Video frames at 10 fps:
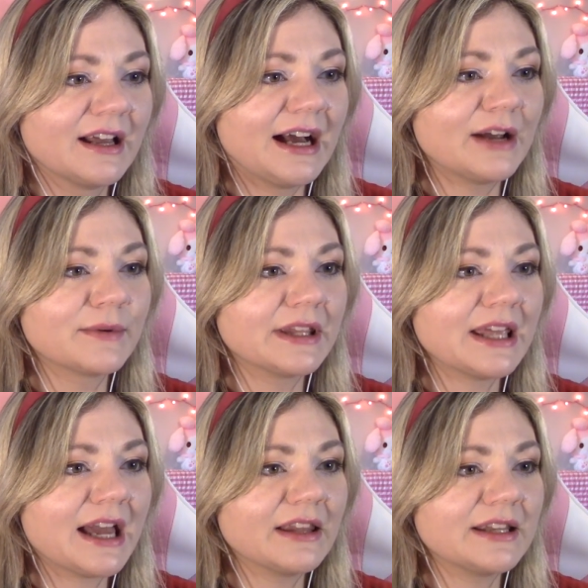I really
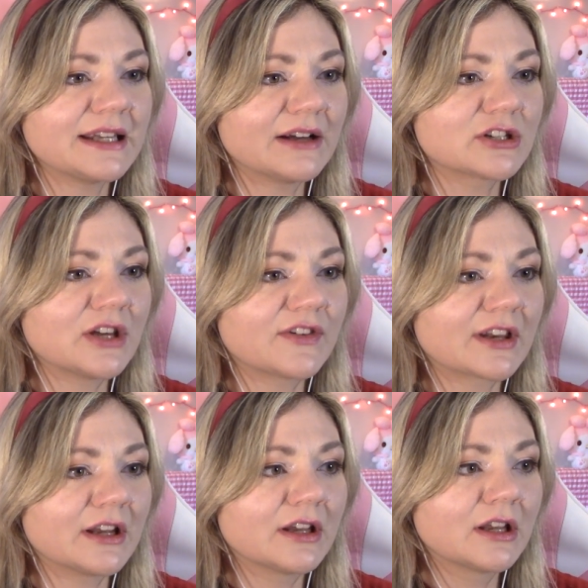highly doubt she's
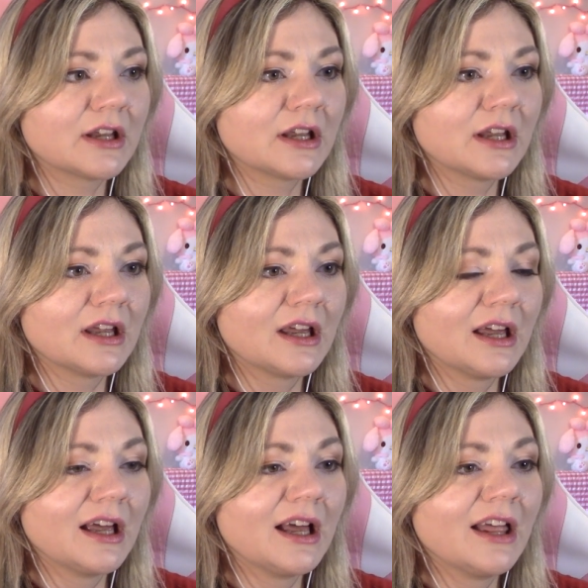gonna...
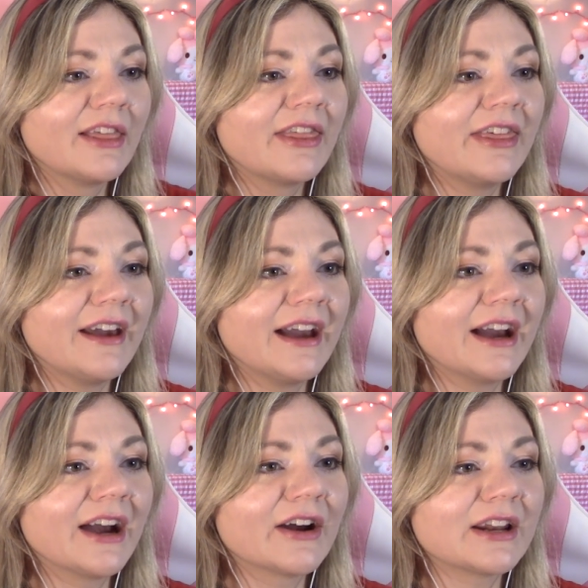
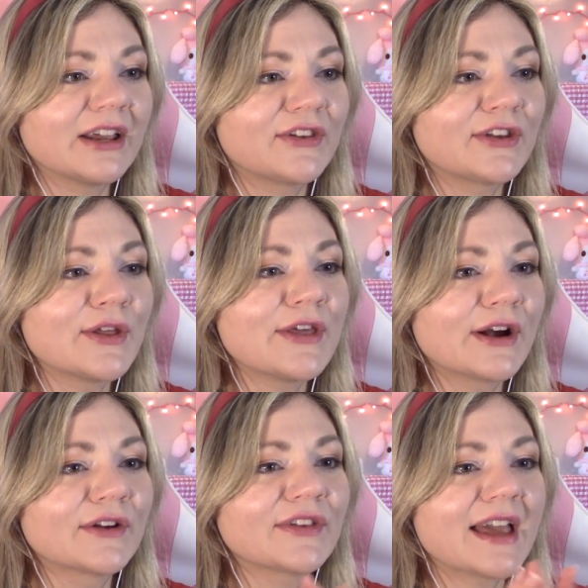There it is. So
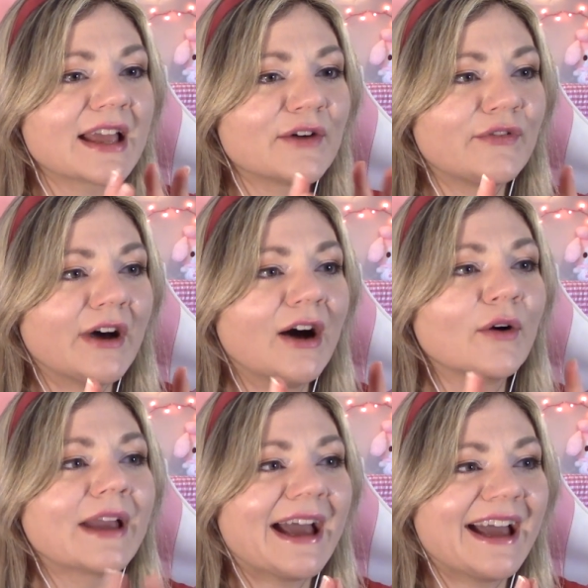there's like a...
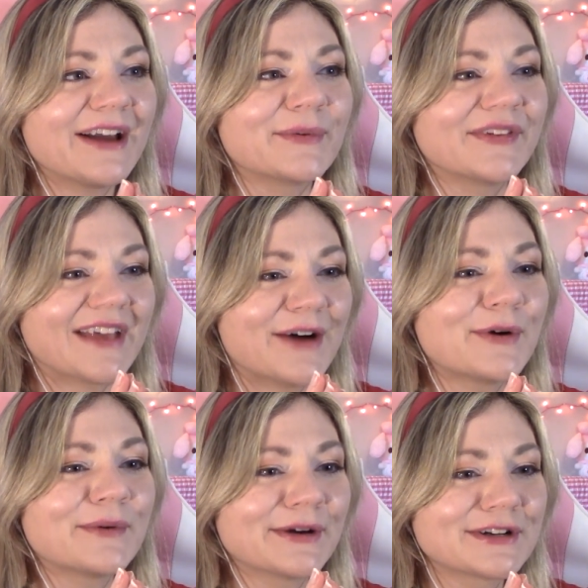Okay, was that
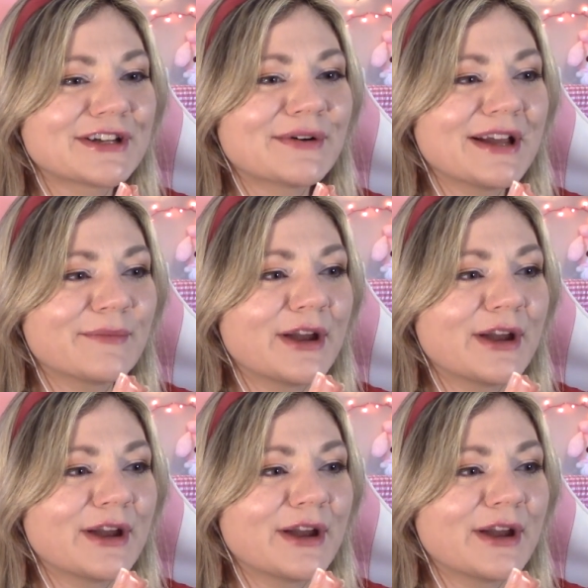what we were doing?